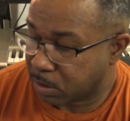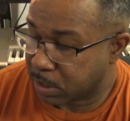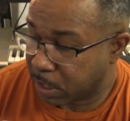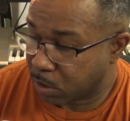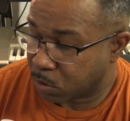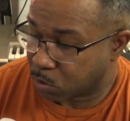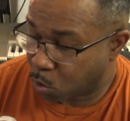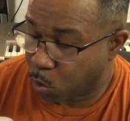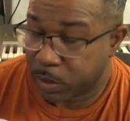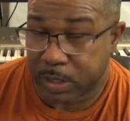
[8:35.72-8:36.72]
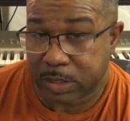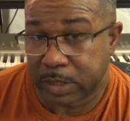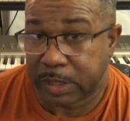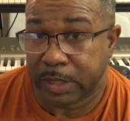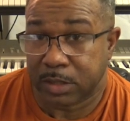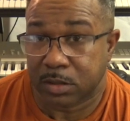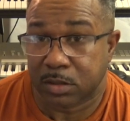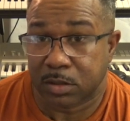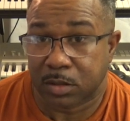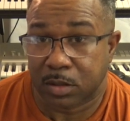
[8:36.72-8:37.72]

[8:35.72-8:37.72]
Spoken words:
deals on this lens.